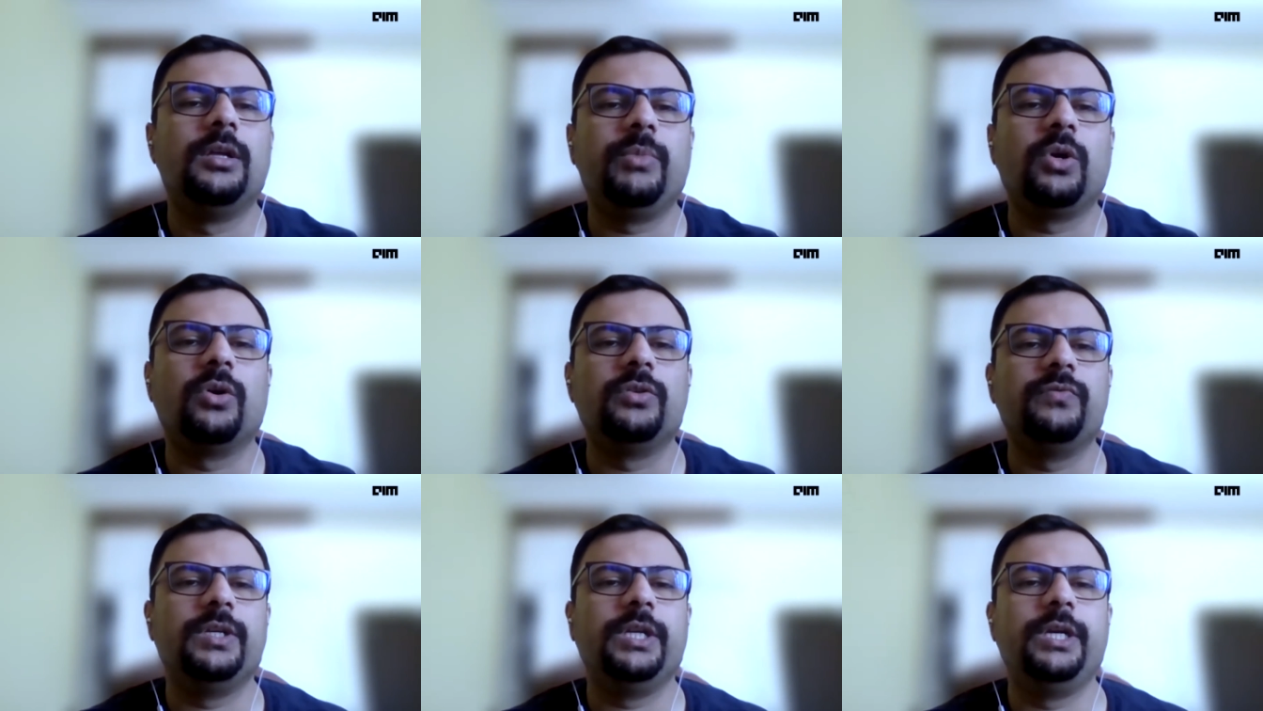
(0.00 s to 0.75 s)

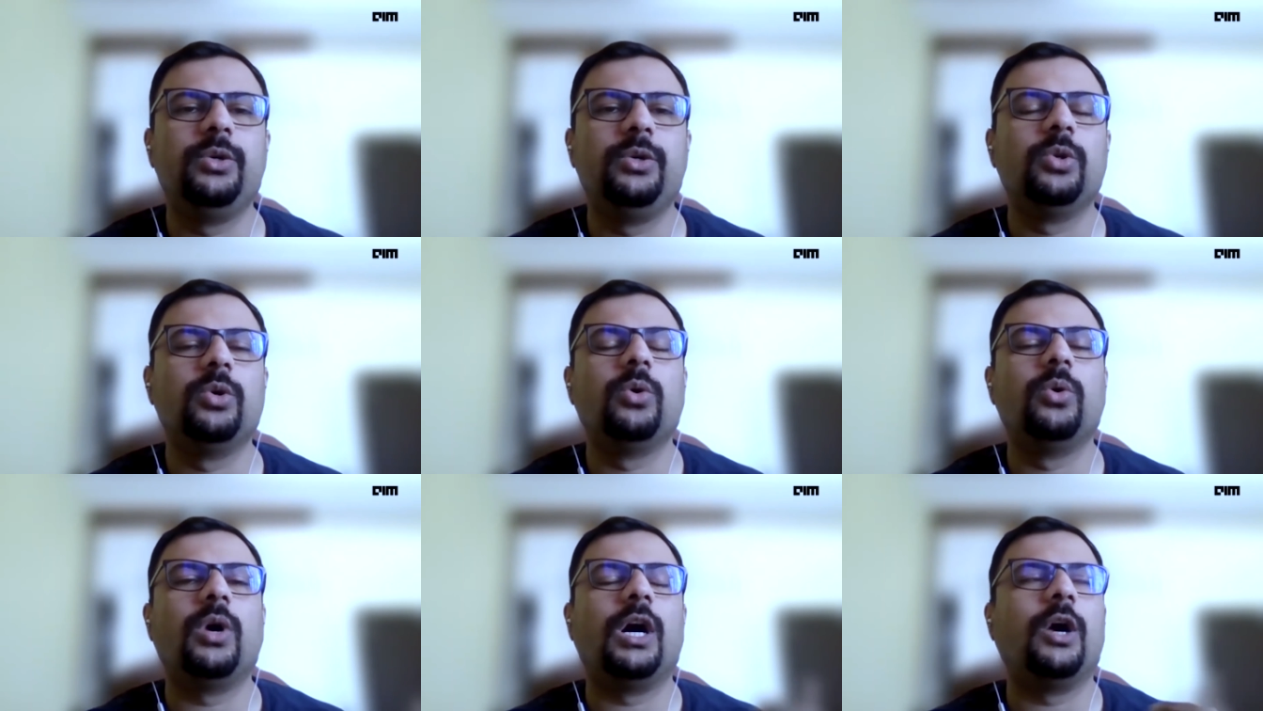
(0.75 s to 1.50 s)
because we need to
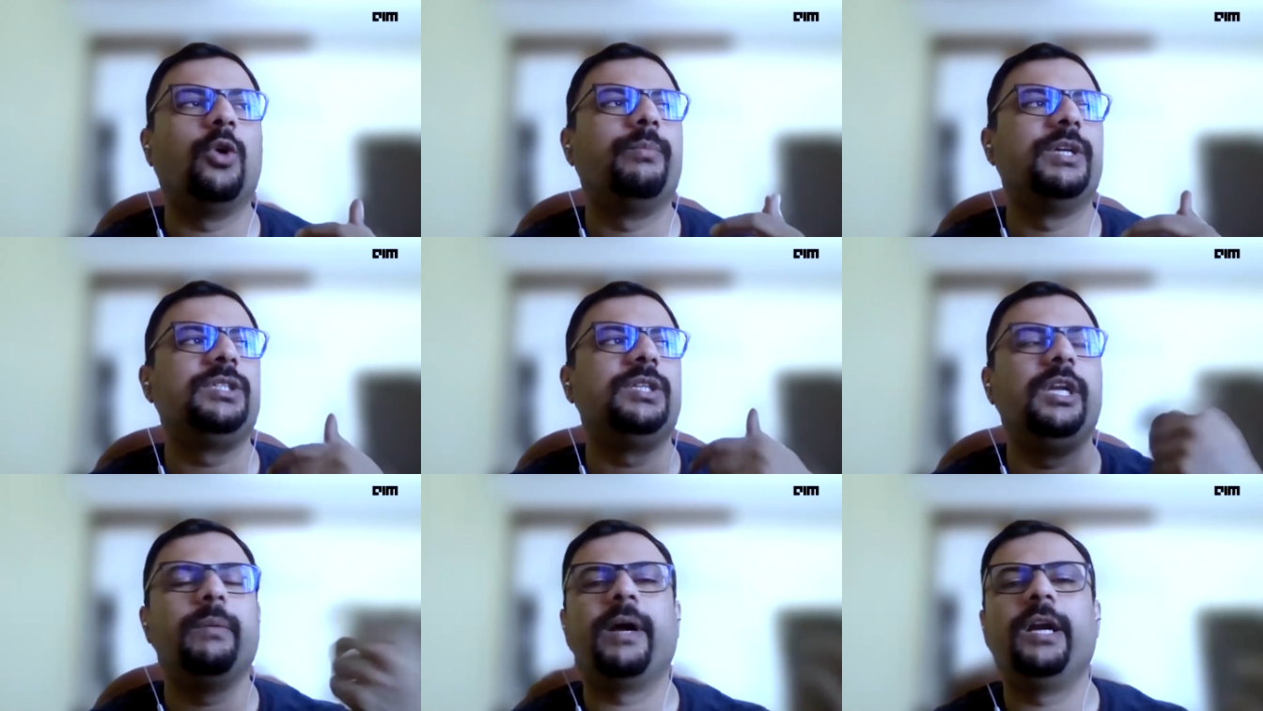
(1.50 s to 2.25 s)
know how much
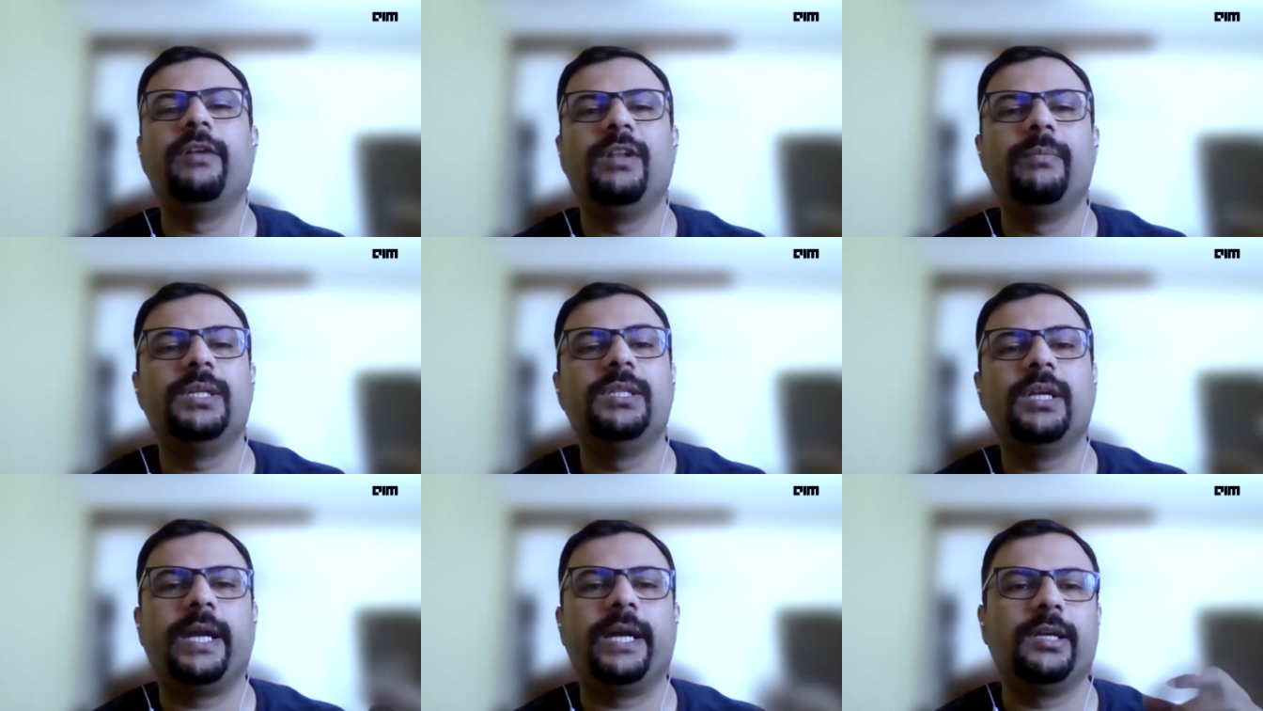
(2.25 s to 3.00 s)
demand will be
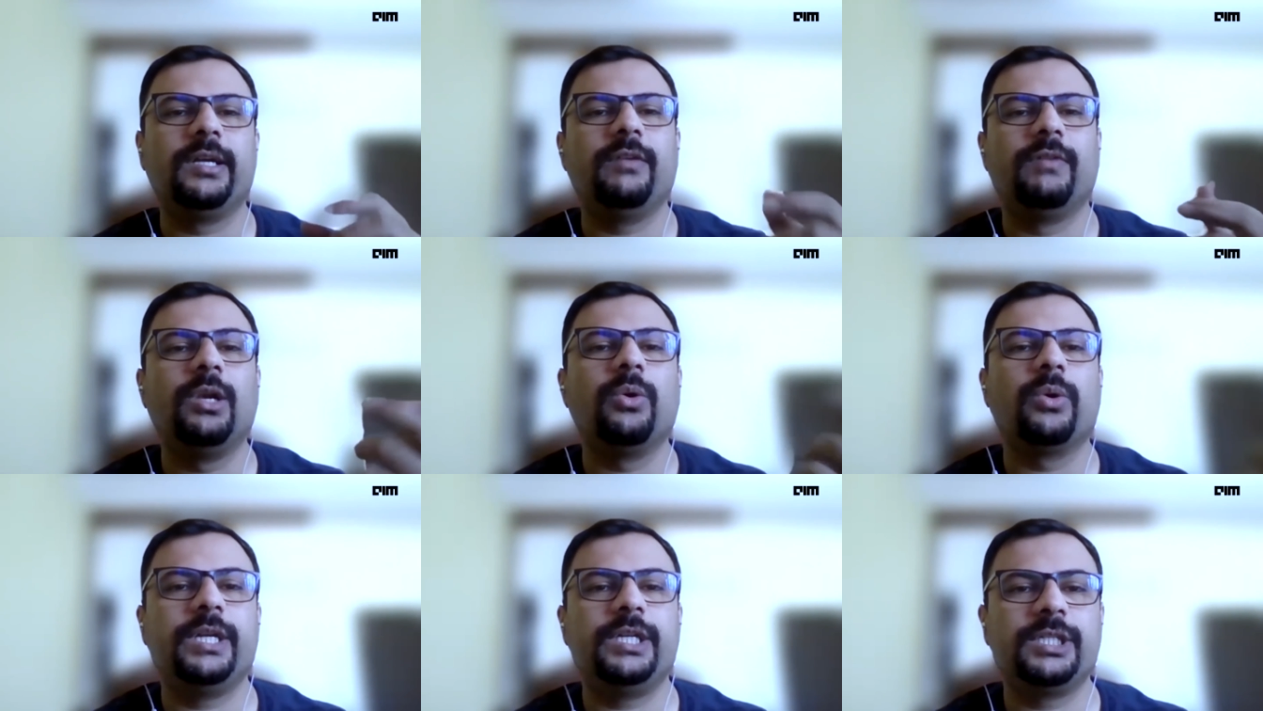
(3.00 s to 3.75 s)
there at a given
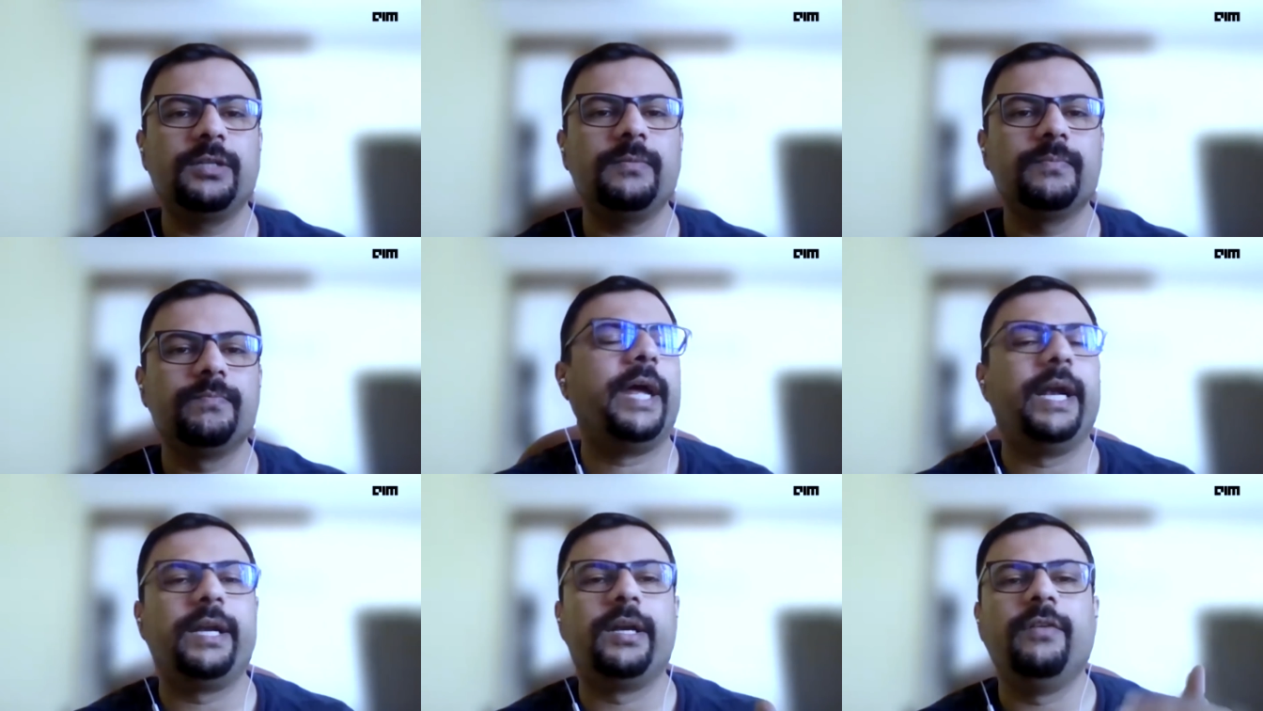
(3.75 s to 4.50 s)
location
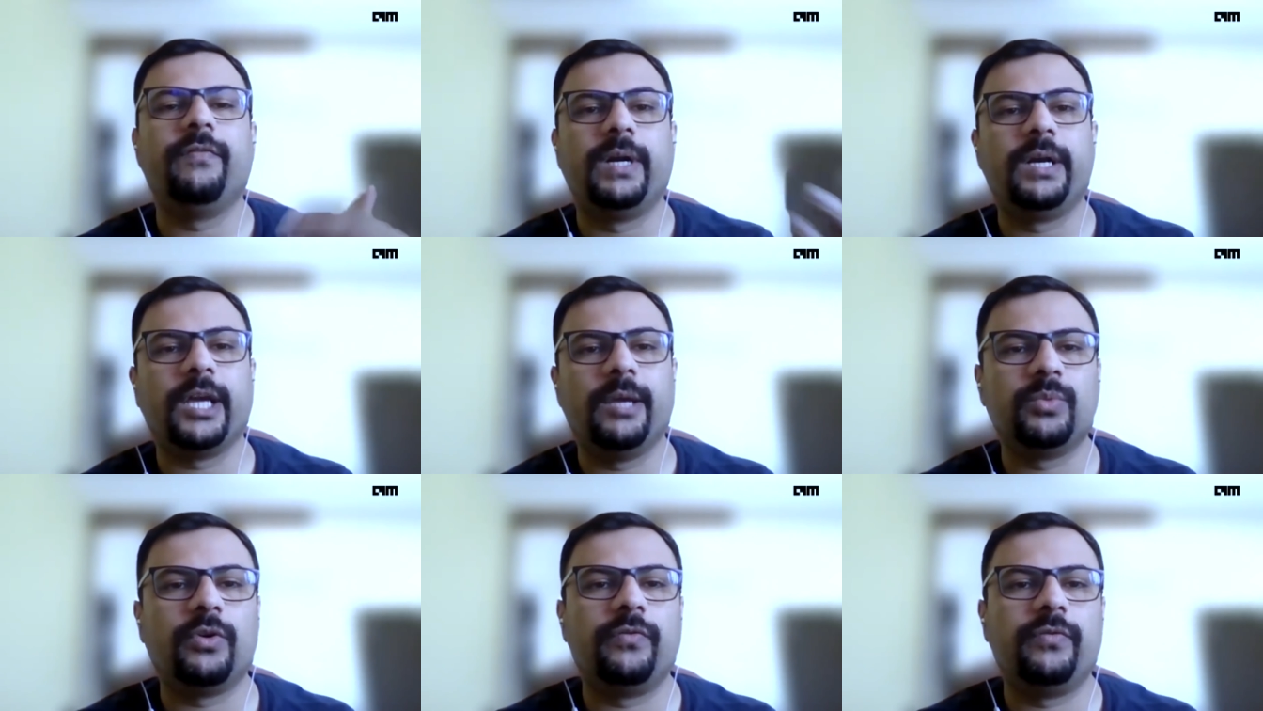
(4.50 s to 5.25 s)
at a different time of,